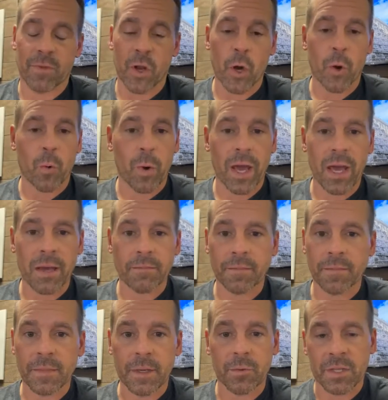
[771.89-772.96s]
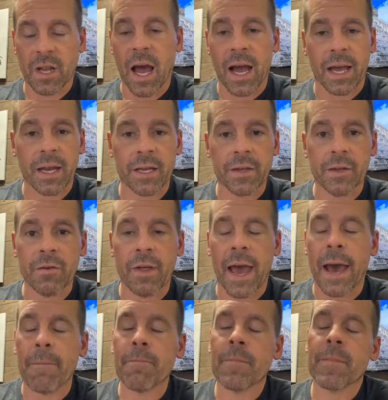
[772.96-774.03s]
No way, he was not going to do
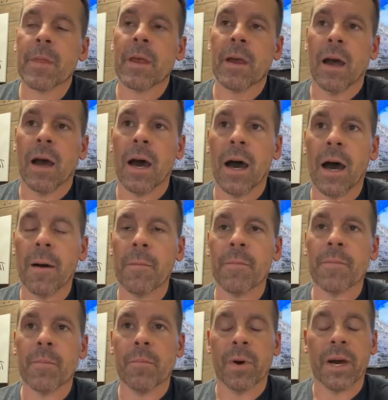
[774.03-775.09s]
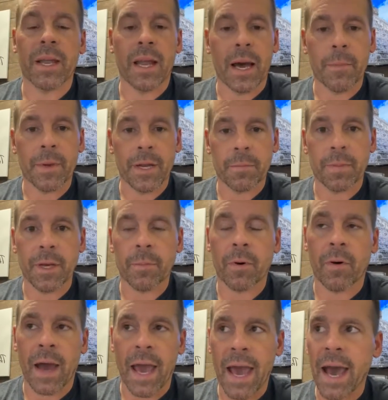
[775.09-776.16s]
that. But how many
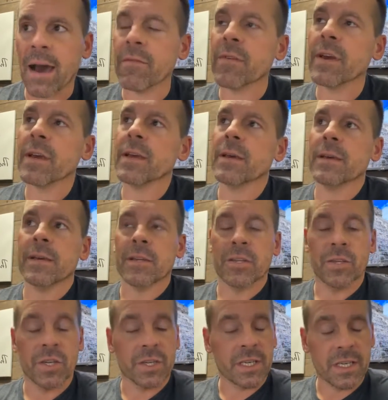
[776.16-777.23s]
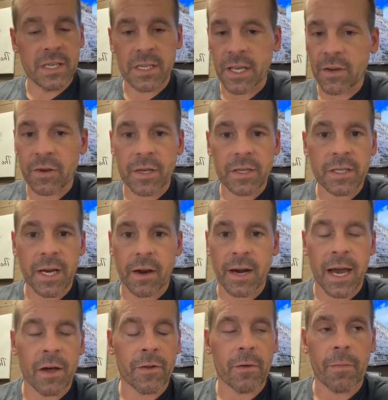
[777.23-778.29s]
people have just continued to tear
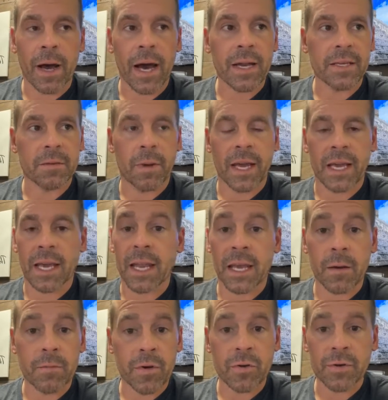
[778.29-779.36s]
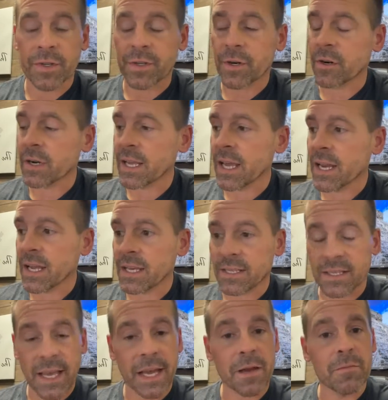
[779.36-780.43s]
down their bodies by getting a booster and getting a
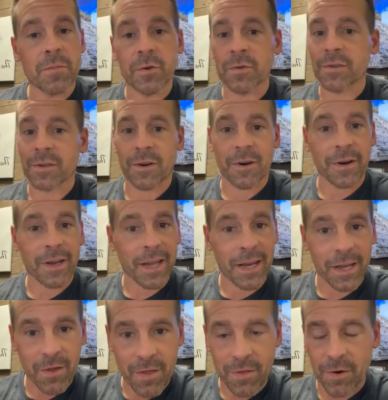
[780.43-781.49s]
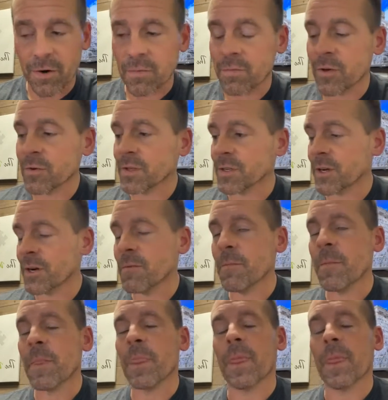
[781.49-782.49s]
second booster or getting a third booster?